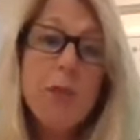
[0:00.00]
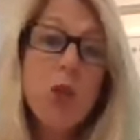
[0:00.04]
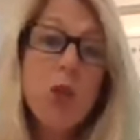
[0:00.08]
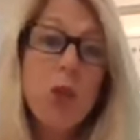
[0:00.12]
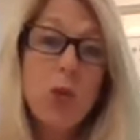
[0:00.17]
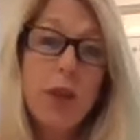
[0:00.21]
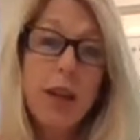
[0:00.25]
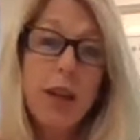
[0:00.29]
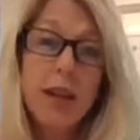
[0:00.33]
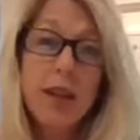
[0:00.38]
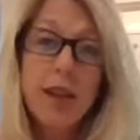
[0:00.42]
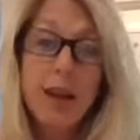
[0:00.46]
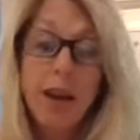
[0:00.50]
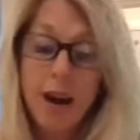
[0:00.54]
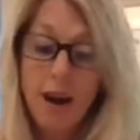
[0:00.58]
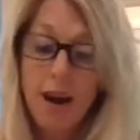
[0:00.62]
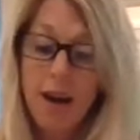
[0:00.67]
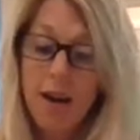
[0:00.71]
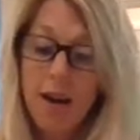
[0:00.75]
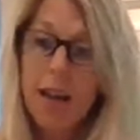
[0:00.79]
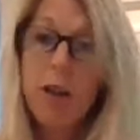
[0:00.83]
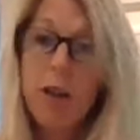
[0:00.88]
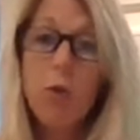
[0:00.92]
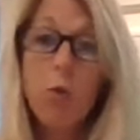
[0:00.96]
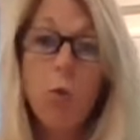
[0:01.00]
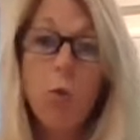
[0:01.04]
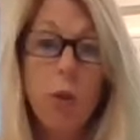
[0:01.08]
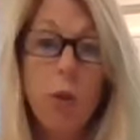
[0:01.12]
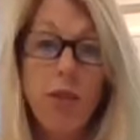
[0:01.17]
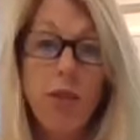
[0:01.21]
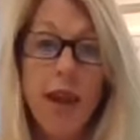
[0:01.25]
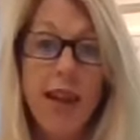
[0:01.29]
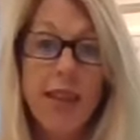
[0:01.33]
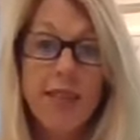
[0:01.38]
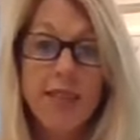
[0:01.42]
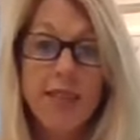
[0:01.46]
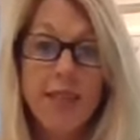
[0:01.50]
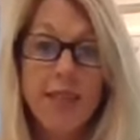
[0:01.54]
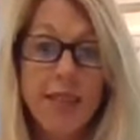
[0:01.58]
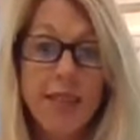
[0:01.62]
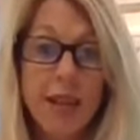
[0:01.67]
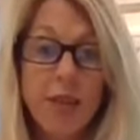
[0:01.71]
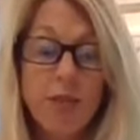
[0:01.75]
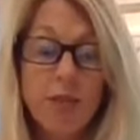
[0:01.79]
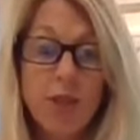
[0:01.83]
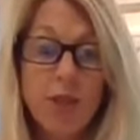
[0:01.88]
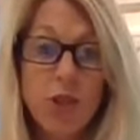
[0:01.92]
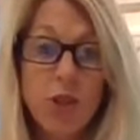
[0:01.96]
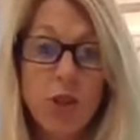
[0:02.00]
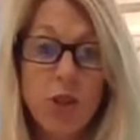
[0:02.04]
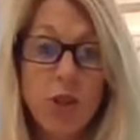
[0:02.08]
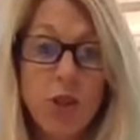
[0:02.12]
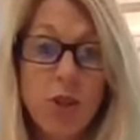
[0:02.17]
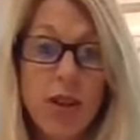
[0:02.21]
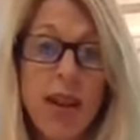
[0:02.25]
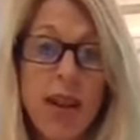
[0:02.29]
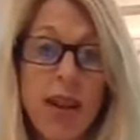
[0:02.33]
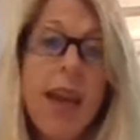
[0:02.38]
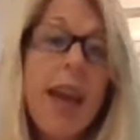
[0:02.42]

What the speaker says: you can cut it with that seltzer